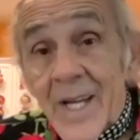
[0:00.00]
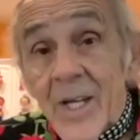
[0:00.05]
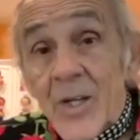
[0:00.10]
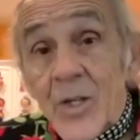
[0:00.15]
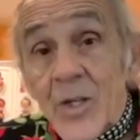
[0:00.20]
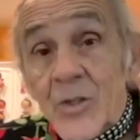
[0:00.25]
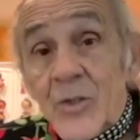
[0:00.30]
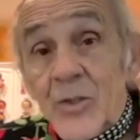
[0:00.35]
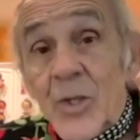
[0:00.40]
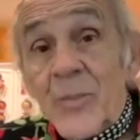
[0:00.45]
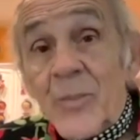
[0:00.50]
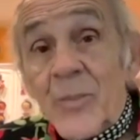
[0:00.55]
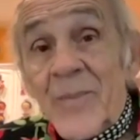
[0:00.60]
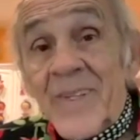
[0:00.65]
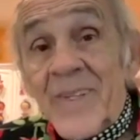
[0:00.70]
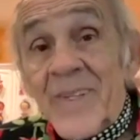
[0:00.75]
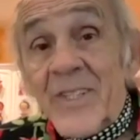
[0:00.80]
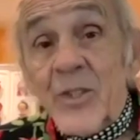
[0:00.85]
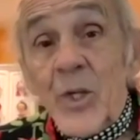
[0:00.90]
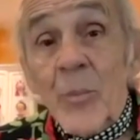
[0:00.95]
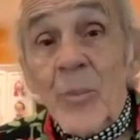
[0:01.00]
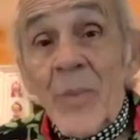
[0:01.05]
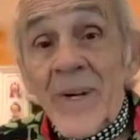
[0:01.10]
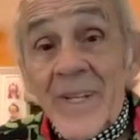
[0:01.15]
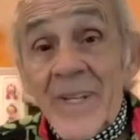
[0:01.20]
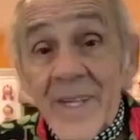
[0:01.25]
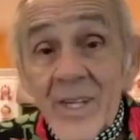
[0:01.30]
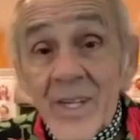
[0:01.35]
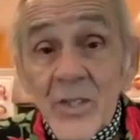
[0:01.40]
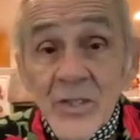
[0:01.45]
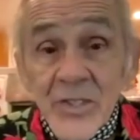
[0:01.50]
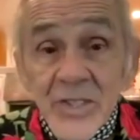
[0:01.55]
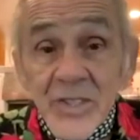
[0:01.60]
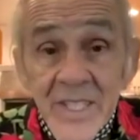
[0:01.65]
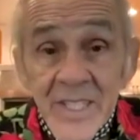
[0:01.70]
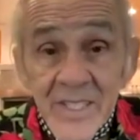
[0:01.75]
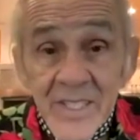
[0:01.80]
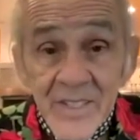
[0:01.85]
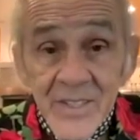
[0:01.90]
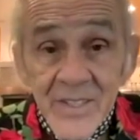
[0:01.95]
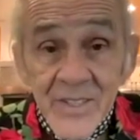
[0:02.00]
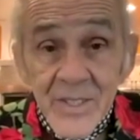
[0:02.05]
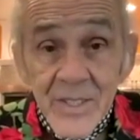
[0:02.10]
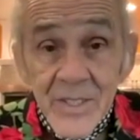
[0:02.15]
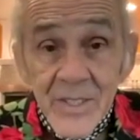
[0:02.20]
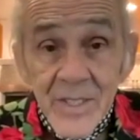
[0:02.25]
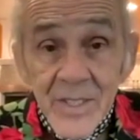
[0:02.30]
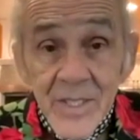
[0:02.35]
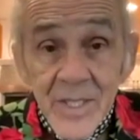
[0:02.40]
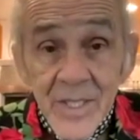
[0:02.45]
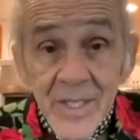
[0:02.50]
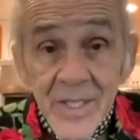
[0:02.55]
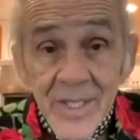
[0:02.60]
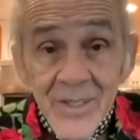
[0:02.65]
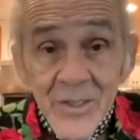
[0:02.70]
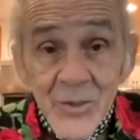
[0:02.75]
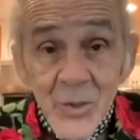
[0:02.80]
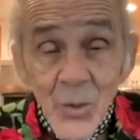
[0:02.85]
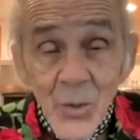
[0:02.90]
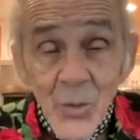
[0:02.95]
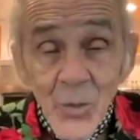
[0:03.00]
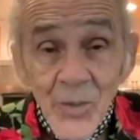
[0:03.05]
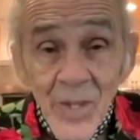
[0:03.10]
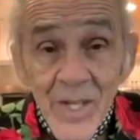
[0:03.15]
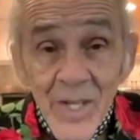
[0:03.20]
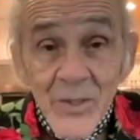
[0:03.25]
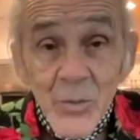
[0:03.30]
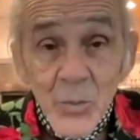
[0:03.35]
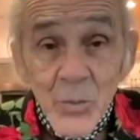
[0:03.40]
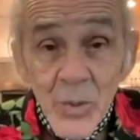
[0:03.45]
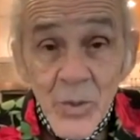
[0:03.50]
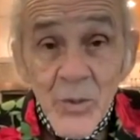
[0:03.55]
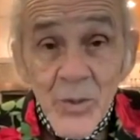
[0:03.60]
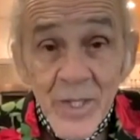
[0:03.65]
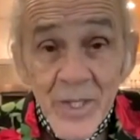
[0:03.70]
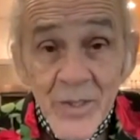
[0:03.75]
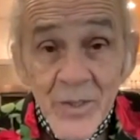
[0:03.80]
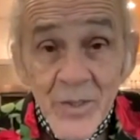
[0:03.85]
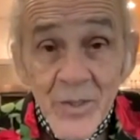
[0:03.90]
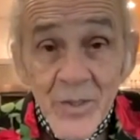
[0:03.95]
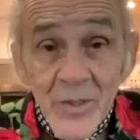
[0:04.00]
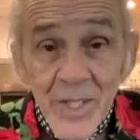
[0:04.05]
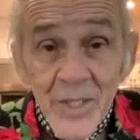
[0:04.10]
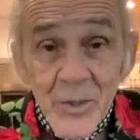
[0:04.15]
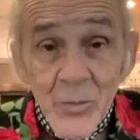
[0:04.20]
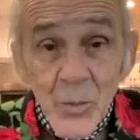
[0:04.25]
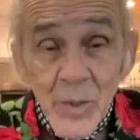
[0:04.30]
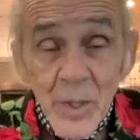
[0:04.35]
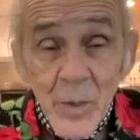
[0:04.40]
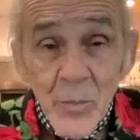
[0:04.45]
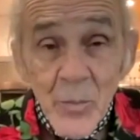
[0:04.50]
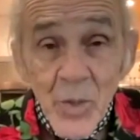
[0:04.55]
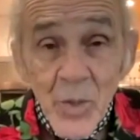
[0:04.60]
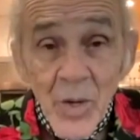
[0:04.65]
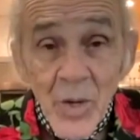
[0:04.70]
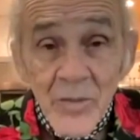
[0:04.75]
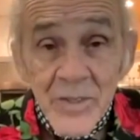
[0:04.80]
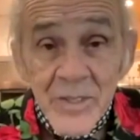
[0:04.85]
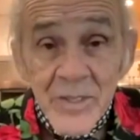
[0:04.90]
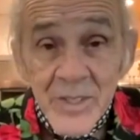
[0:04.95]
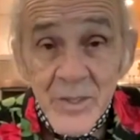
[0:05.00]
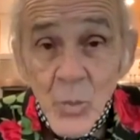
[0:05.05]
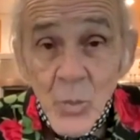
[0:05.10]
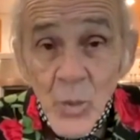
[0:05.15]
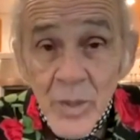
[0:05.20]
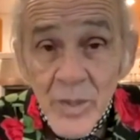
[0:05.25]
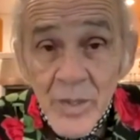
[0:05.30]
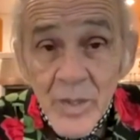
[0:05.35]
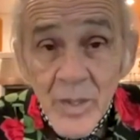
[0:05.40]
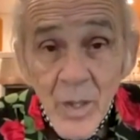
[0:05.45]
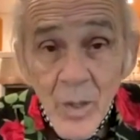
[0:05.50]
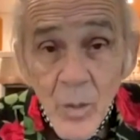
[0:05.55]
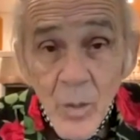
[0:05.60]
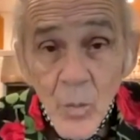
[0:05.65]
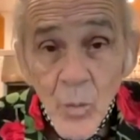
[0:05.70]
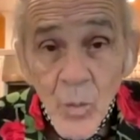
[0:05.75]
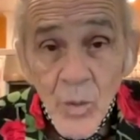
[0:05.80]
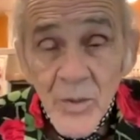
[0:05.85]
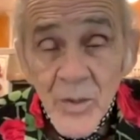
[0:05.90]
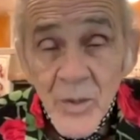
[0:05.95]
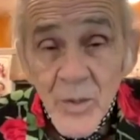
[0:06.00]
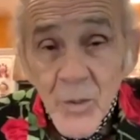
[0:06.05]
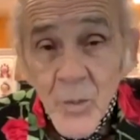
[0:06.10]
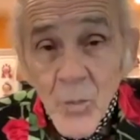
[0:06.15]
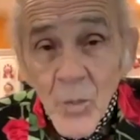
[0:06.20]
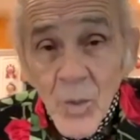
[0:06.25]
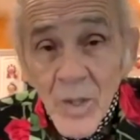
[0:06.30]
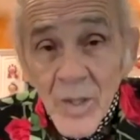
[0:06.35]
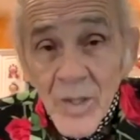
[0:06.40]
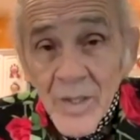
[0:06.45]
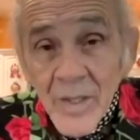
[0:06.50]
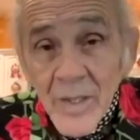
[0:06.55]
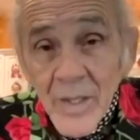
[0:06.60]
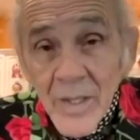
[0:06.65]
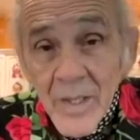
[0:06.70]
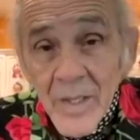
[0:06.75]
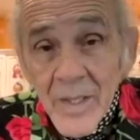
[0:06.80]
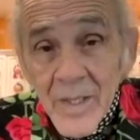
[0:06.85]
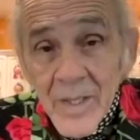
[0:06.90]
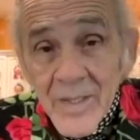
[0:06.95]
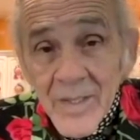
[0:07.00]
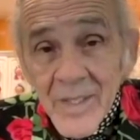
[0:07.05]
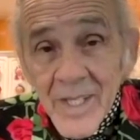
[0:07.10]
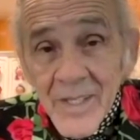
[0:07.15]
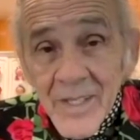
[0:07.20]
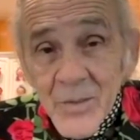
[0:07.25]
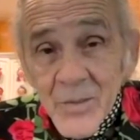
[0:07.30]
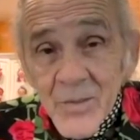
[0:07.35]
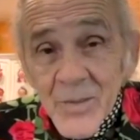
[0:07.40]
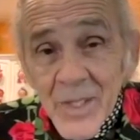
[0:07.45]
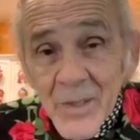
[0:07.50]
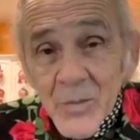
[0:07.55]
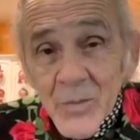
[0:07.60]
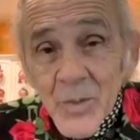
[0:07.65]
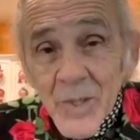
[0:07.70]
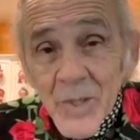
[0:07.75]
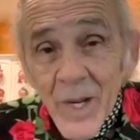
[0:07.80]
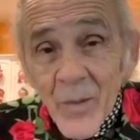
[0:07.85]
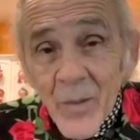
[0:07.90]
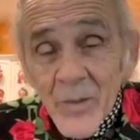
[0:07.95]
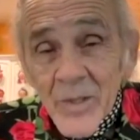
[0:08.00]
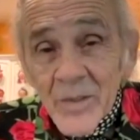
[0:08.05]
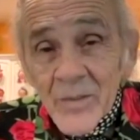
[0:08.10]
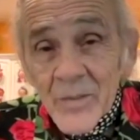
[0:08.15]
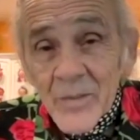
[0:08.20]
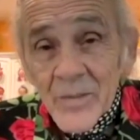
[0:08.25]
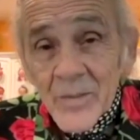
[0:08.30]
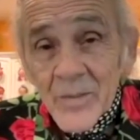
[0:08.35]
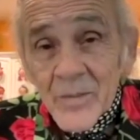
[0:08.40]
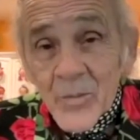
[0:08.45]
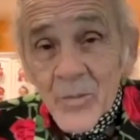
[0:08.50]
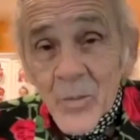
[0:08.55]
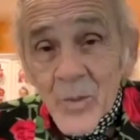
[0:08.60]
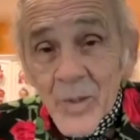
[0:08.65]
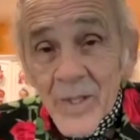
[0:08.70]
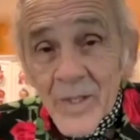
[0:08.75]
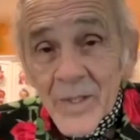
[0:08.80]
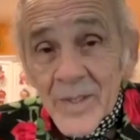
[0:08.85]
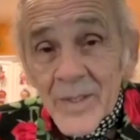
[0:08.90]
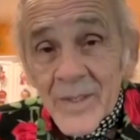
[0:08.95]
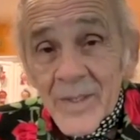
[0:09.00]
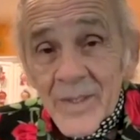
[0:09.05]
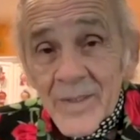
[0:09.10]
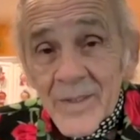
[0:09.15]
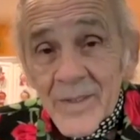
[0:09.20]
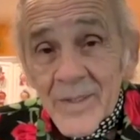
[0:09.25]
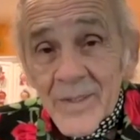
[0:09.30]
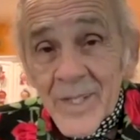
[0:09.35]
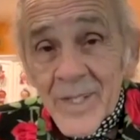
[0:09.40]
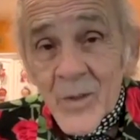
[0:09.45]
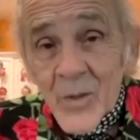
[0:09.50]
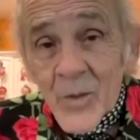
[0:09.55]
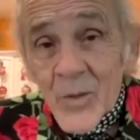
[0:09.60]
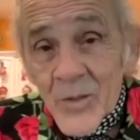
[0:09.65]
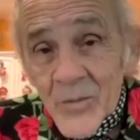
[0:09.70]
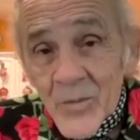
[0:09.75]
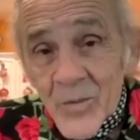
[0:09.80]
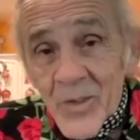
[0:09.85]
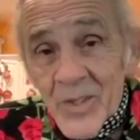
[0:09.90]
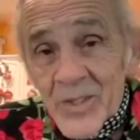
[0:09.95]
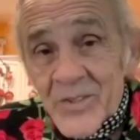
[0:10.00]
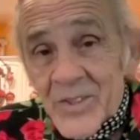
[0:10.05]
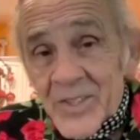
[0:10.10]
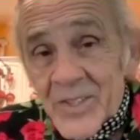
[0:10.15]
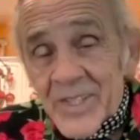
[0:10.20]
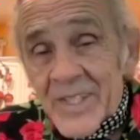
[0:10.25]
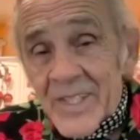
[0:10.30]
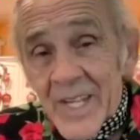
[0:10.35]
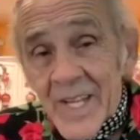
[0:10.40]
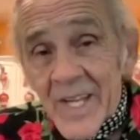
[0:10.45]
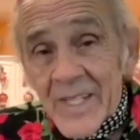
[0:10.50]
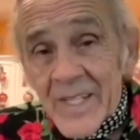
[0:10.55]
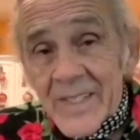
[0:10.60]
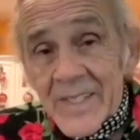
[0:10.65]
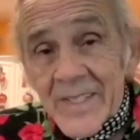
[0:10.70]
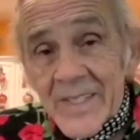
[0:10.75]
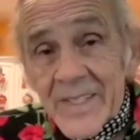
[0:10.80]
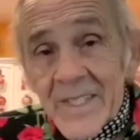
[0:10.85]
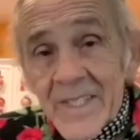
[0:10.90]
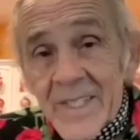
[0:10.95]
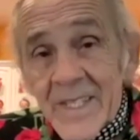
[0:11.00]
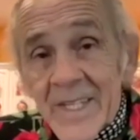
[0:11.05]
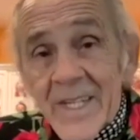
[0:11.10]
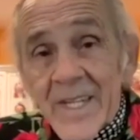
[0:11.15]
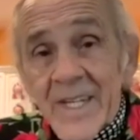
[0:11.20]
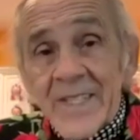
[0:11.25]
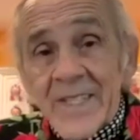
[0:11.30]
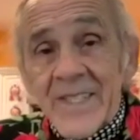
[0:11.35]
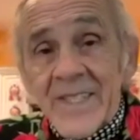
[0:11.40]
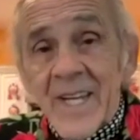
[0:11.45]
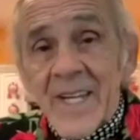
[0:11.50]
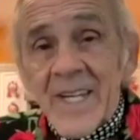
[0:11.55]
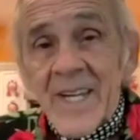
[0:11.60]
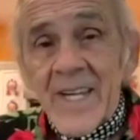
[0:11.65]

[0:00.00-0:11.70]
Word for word: something that somebody else needs. So that's when you get good. That's what improv is. It's what What do you want? That's that's what I want to. In, in order for us to connect, is I got